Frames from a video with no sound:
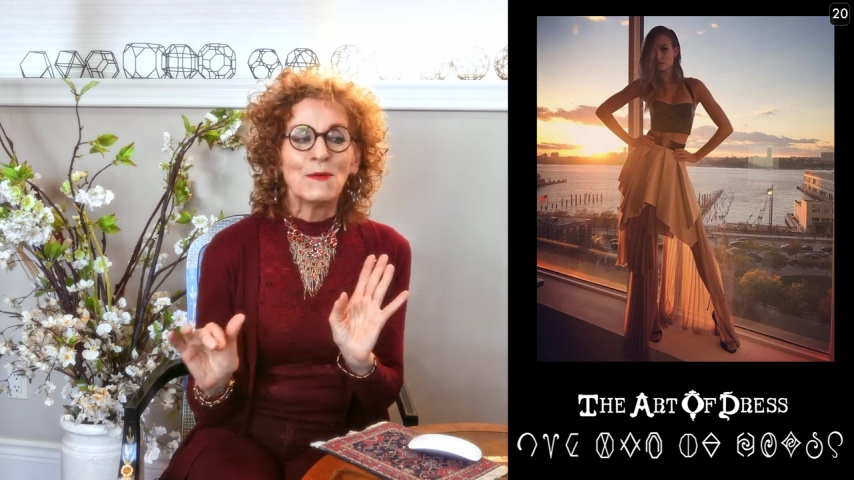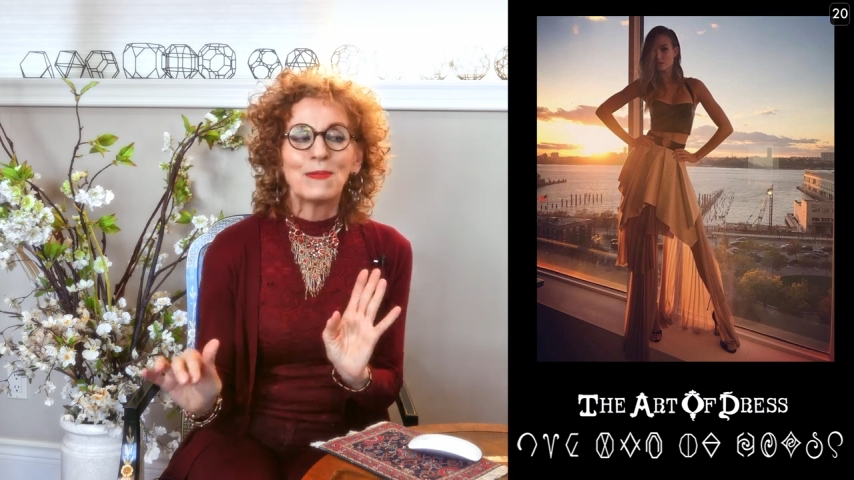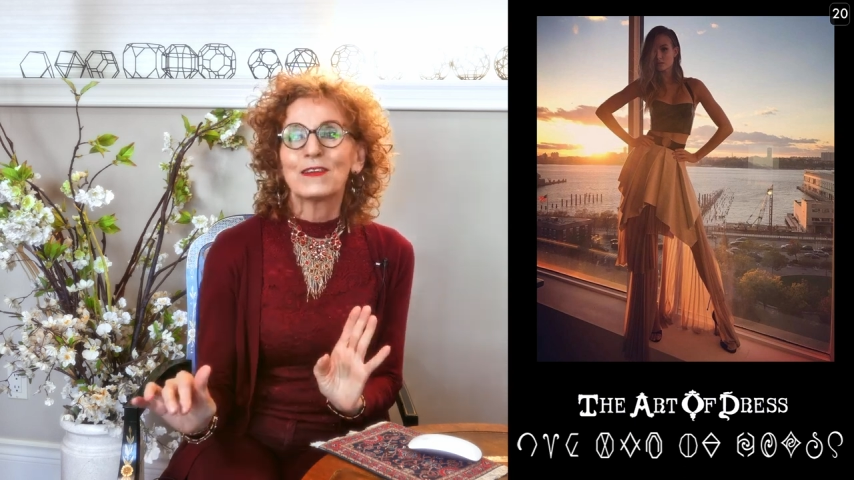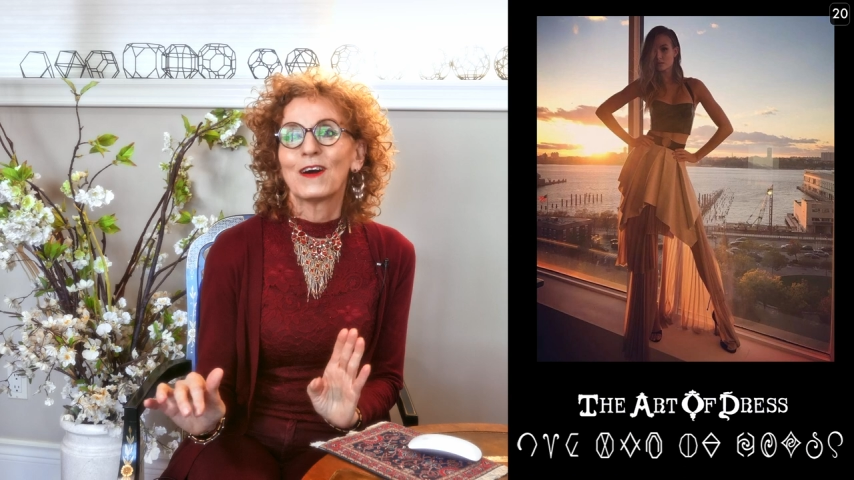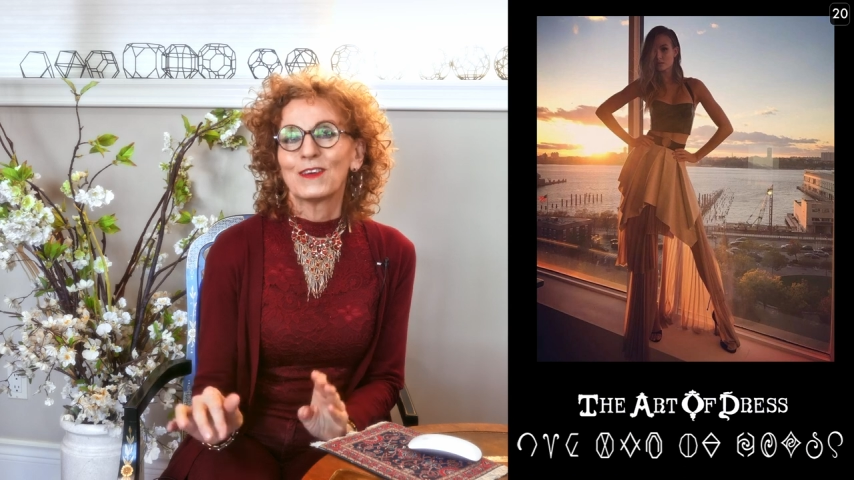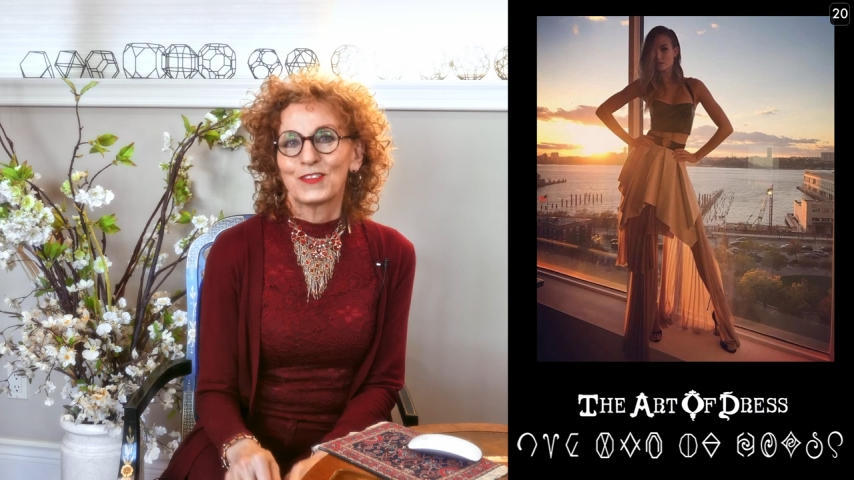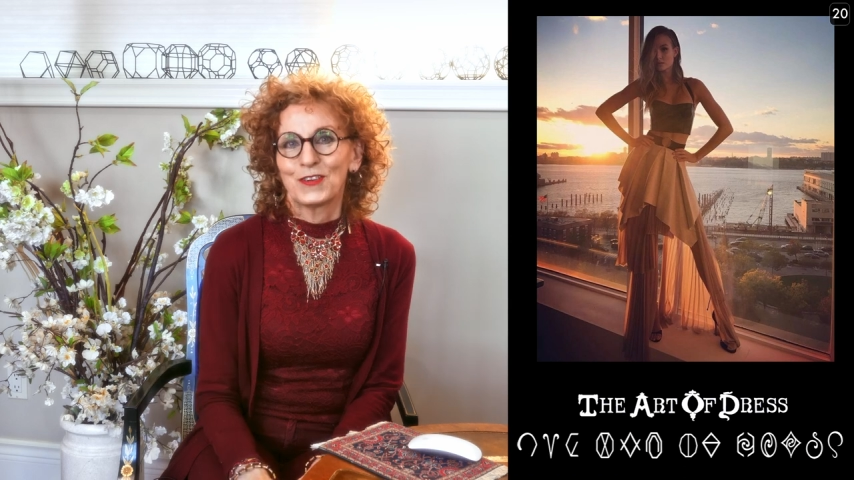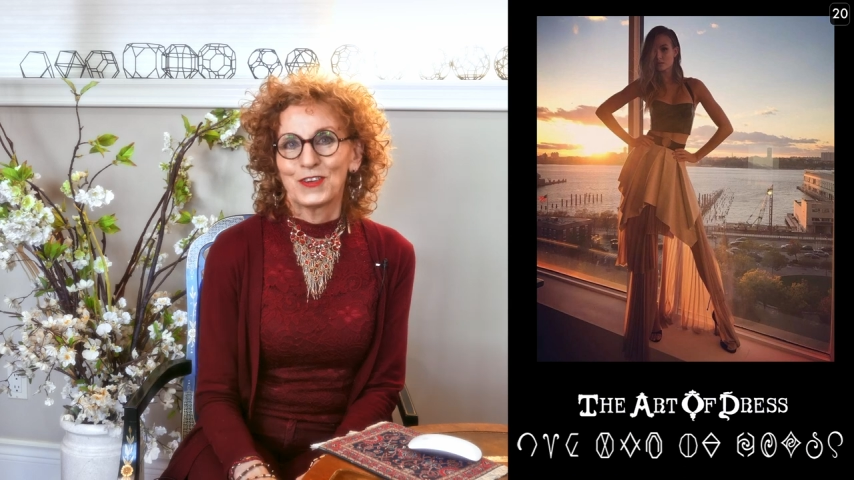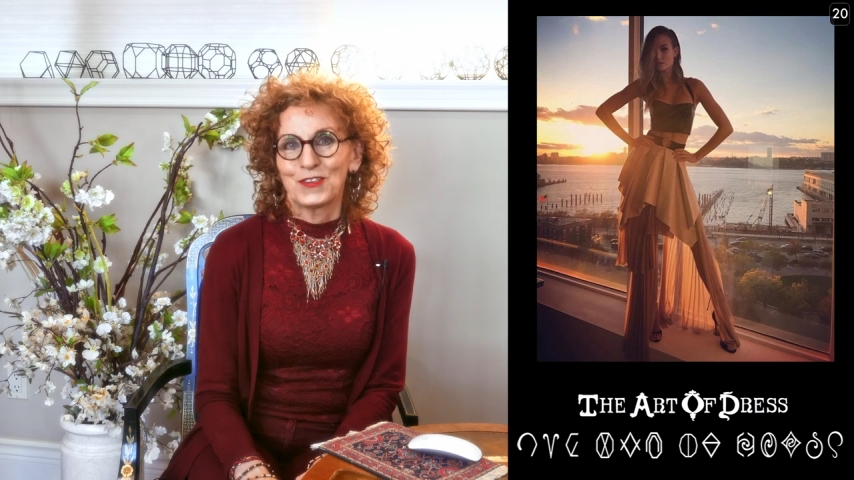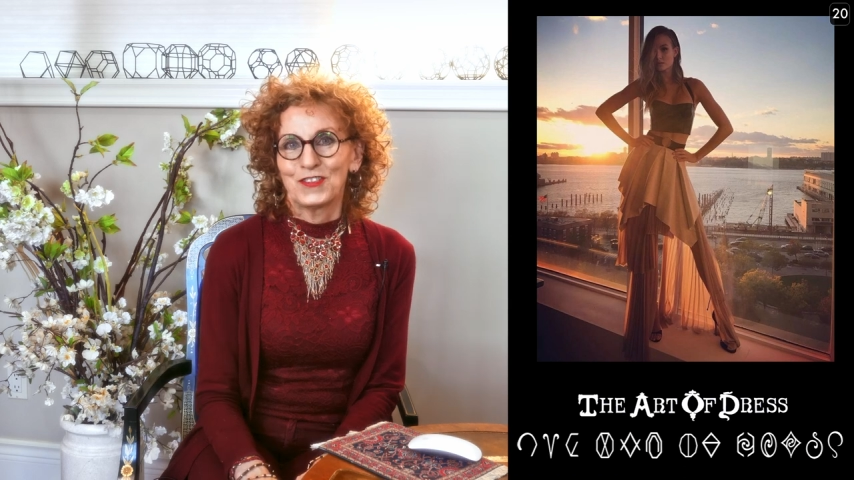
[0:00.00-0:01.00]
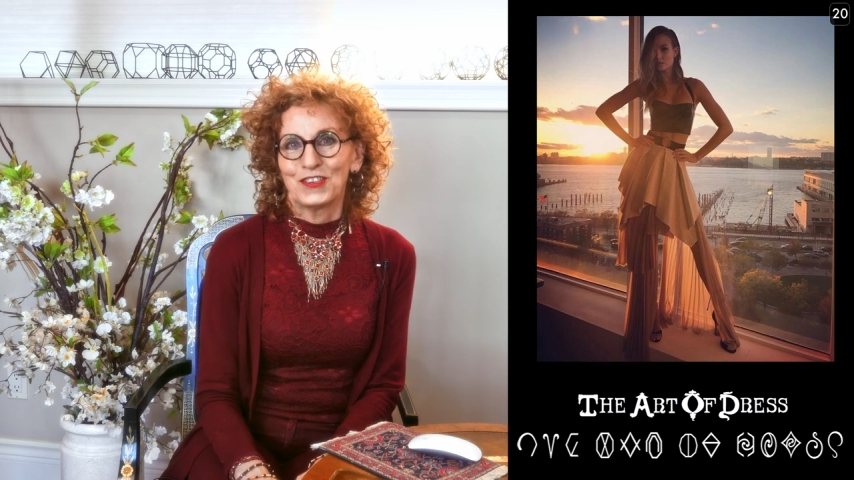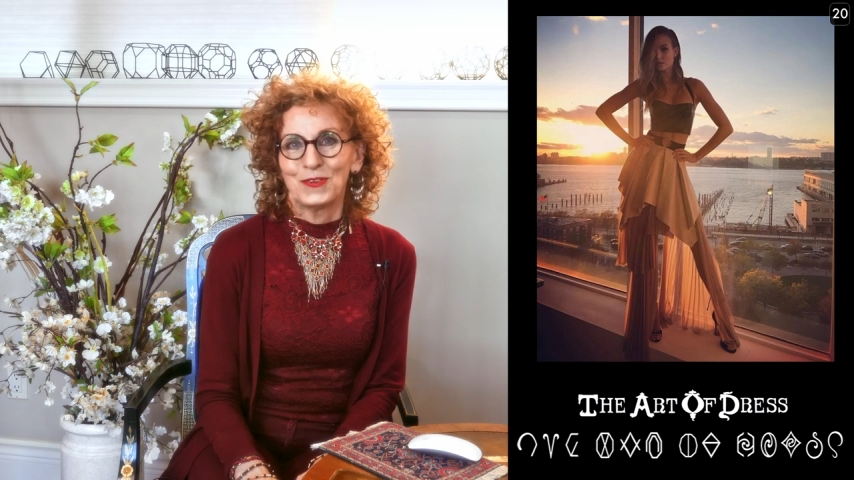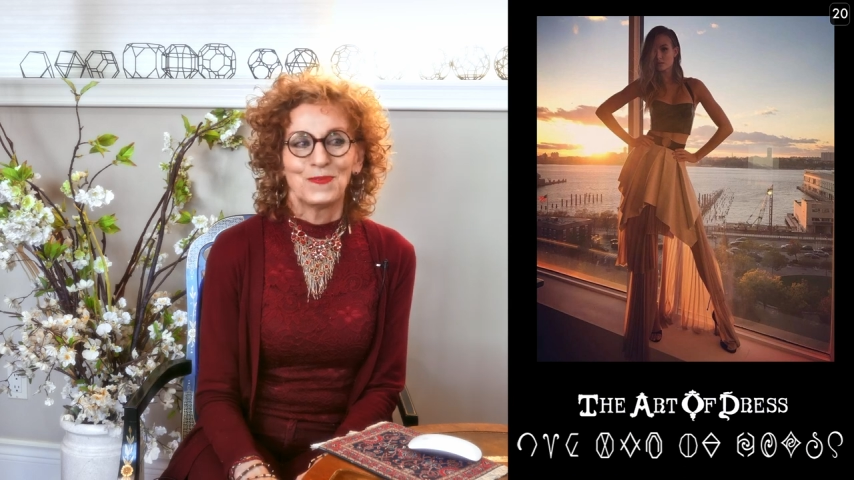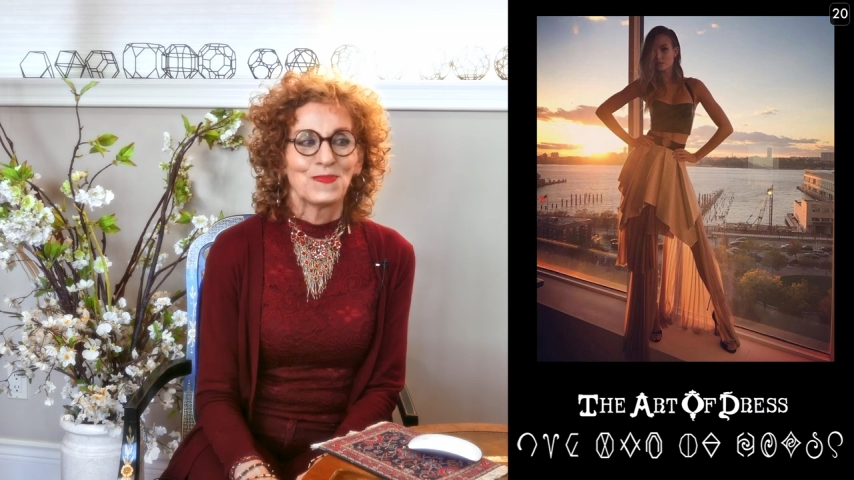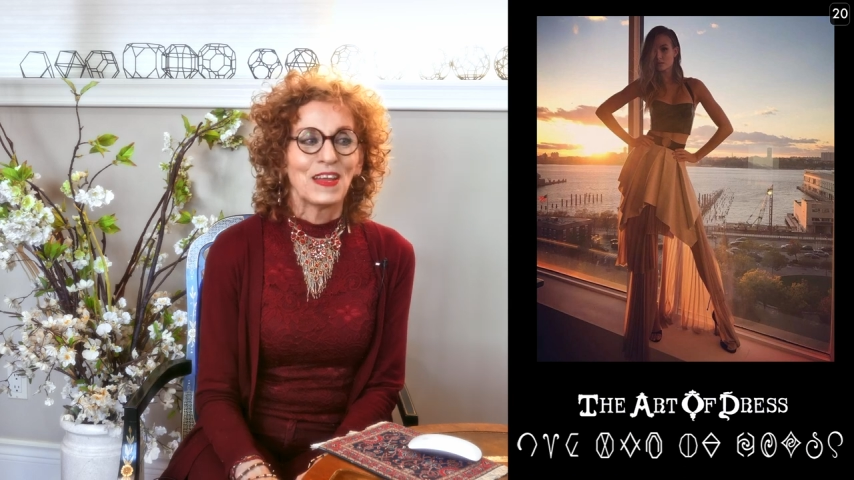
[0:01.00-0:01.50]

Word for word: but also her shoe.